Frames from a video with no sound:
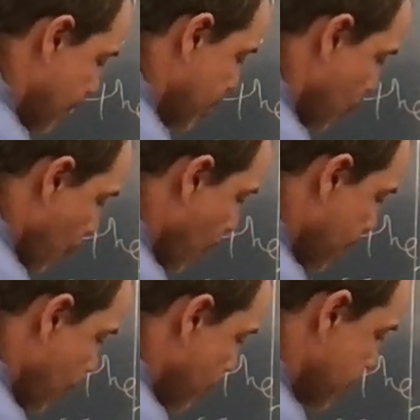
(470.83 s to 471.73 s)
So
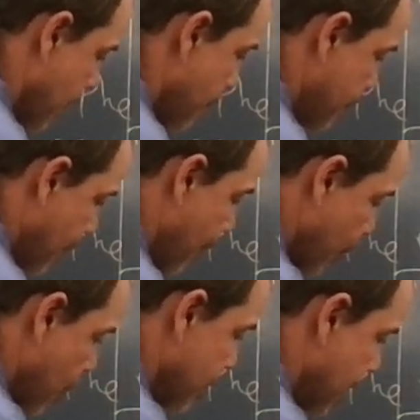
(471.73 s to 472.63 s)
one goes up, the other
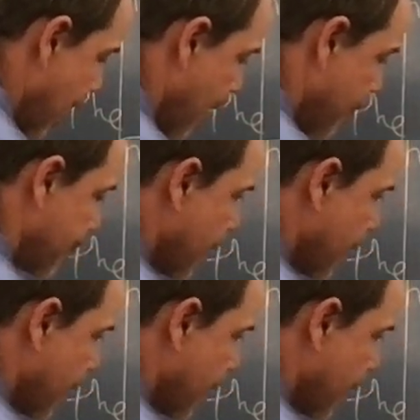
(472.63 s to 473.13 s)
goes down.